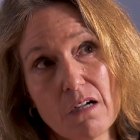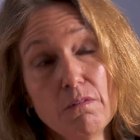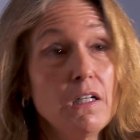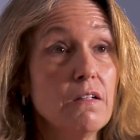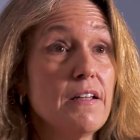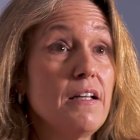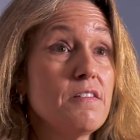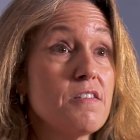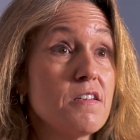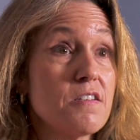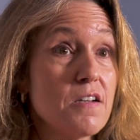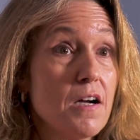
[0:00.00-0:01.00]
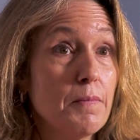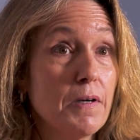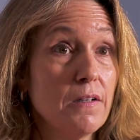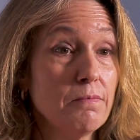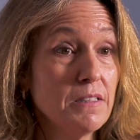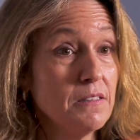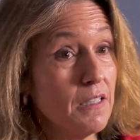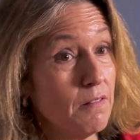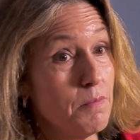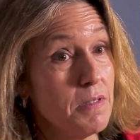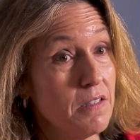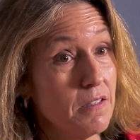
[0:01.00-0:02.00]
Well, they listen to Tom Hartman. That
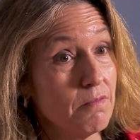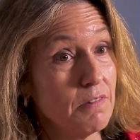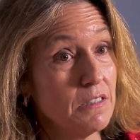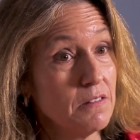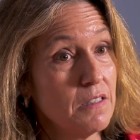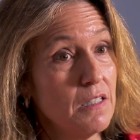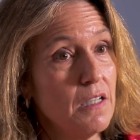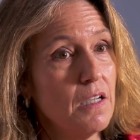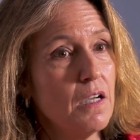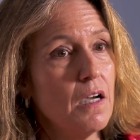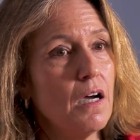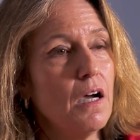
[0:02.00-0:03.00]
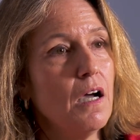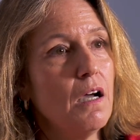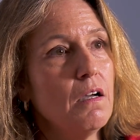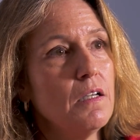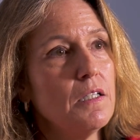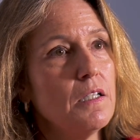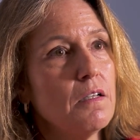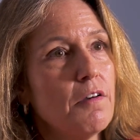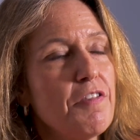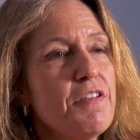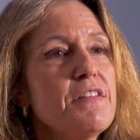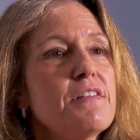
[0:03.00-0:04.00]
would be a good one.
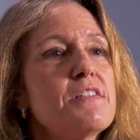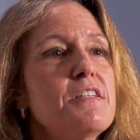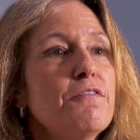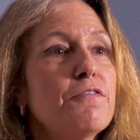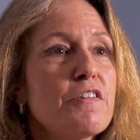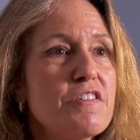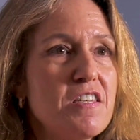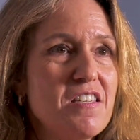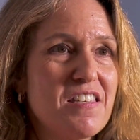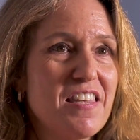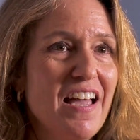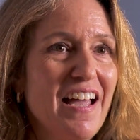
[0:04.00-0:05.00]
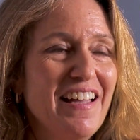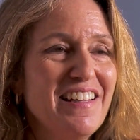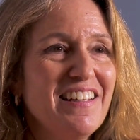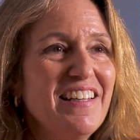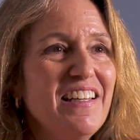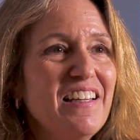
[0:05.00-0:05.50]
I think the difference is that,